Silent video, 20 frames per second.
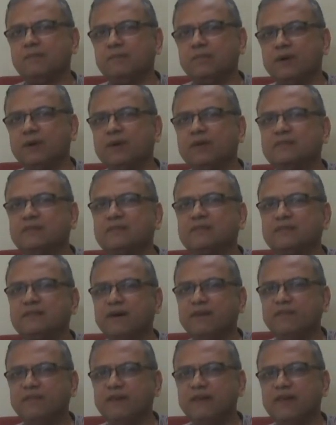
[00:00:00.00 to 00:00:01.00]
Because in
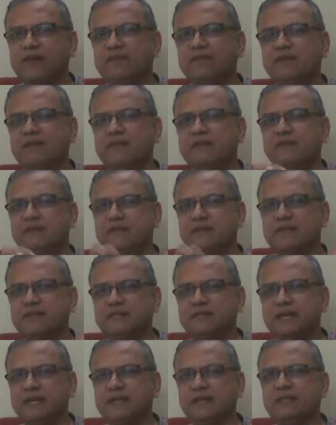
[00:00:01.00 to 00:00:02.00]
some way
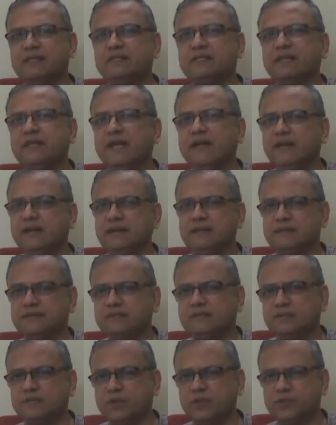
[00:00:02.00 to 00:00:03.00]
Christianity is creating
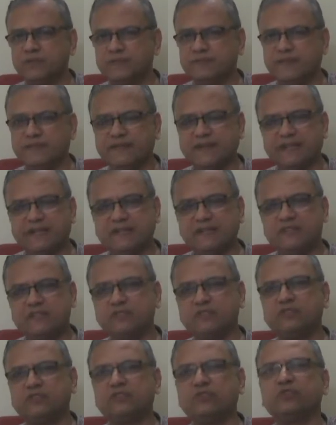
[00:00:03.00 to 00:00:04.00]
certain amount of
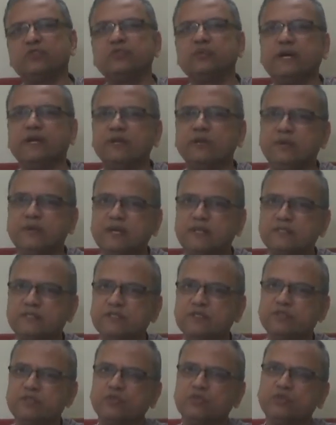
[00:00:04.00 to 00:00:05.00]
awareness through
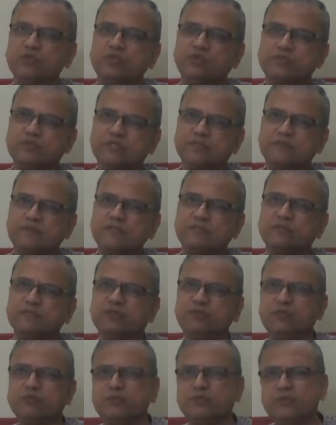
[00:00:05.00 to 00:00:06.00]
education, through social work,
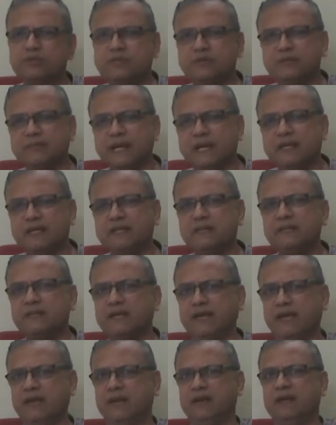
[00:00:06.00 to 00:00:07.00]
through you know medical
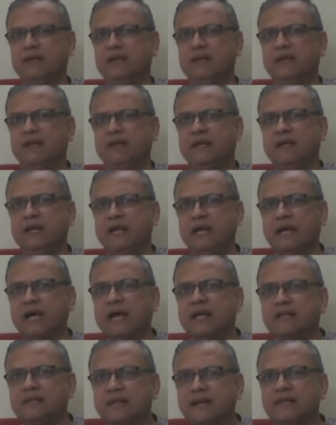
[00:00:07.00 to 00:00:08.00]
care,
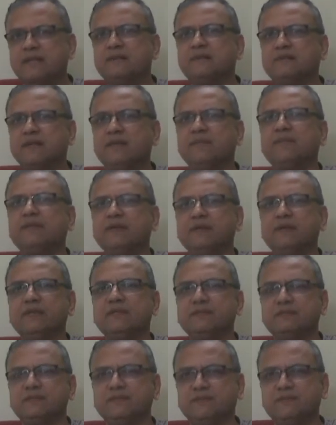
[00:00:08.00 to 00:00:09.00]
and that is something
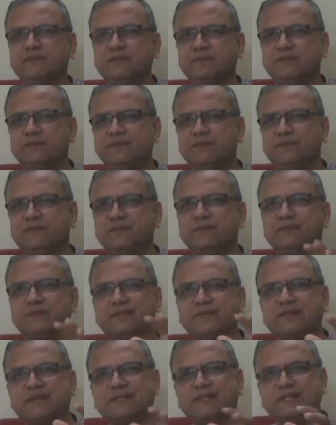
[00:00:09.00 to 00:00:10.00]
which you know
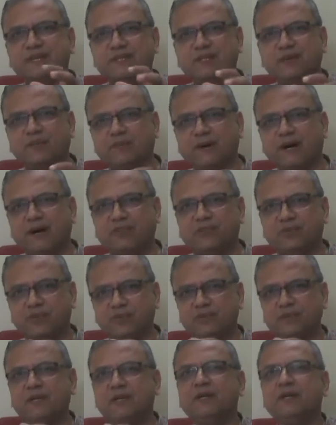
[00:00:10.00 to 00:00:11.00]
the rich and the
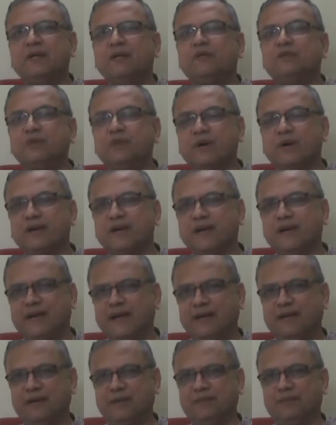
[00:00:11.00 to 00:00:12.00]
powerful do not
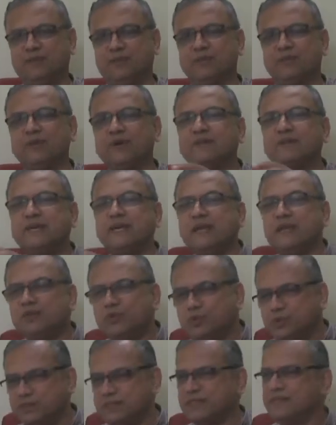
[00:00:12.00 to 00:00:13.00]
like. The so it's not the
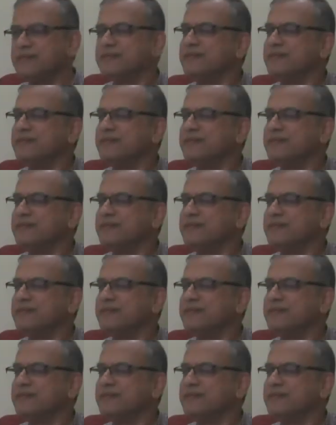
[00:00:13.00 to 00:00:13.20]
Hindus